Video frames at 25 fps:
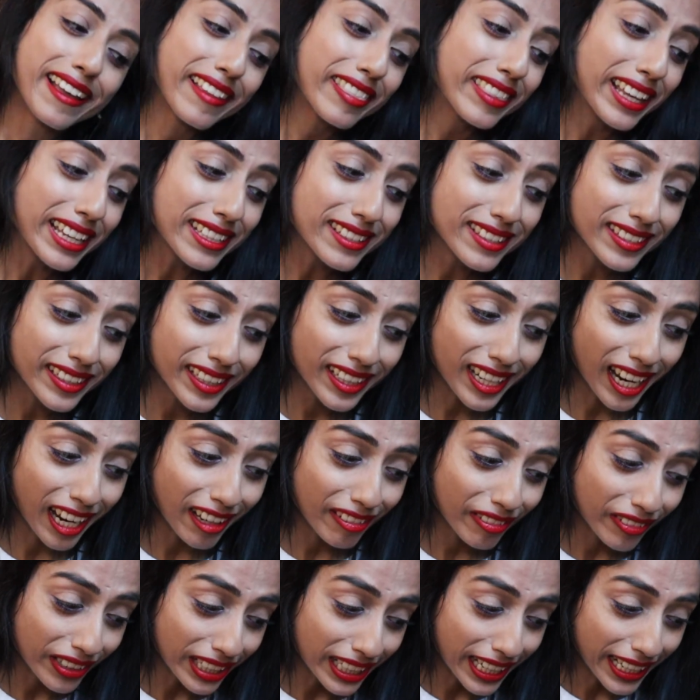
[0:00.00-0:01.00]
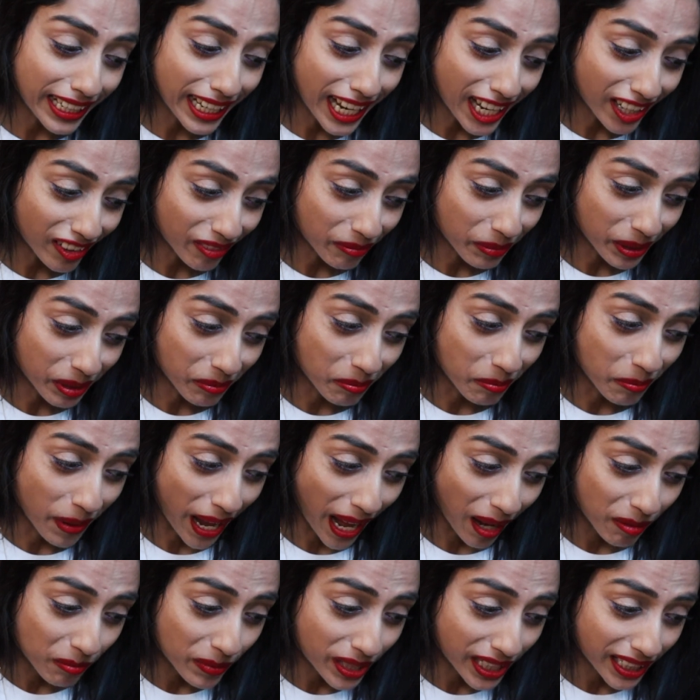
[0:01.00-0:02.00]
that's it. I feel like I've been
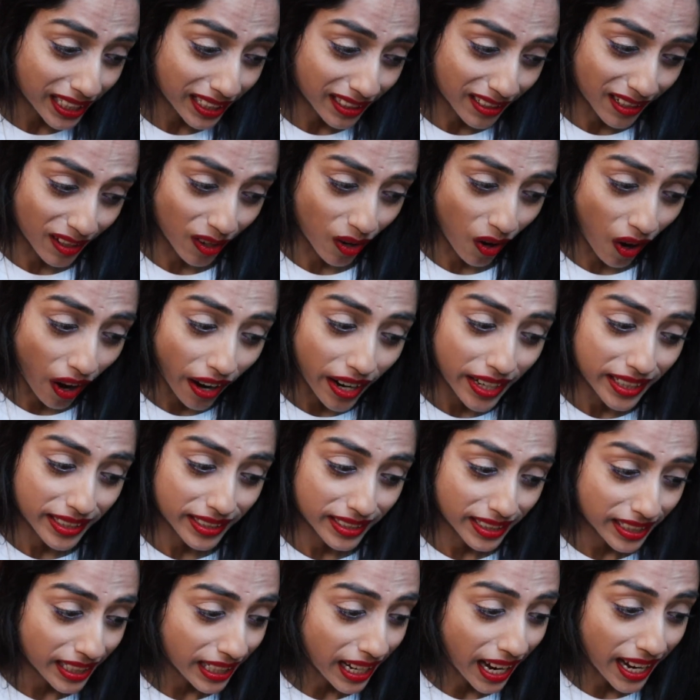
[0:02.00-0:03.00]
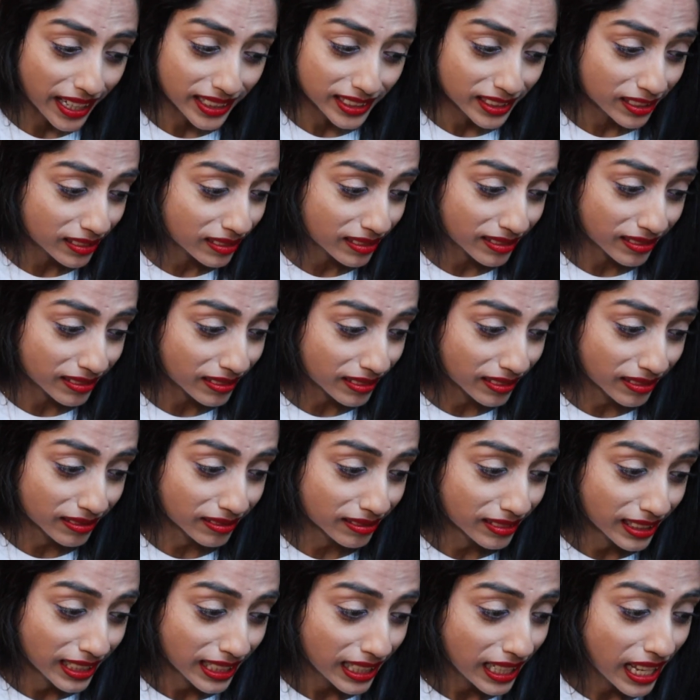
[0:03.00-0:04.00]
babbling a lot.
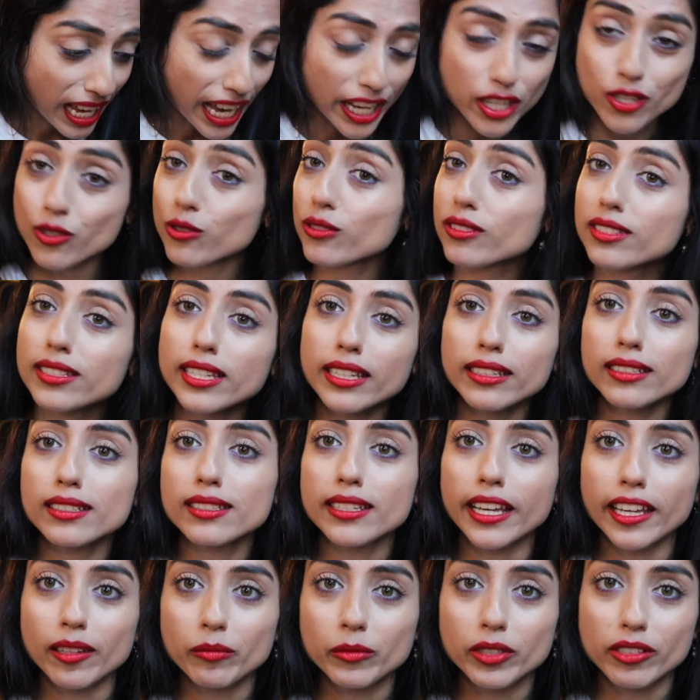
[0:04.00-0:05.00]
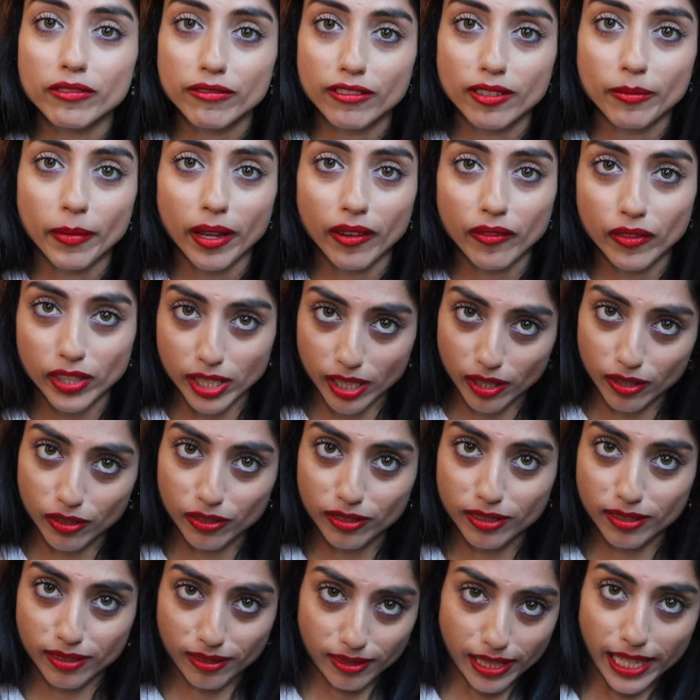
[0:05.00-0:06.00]
I should set a timer for my
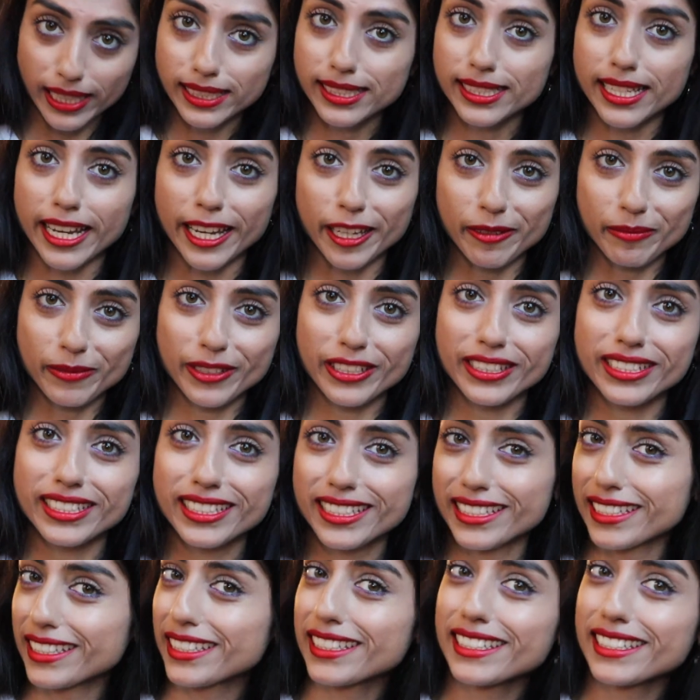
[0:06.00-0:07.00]
videos next time, because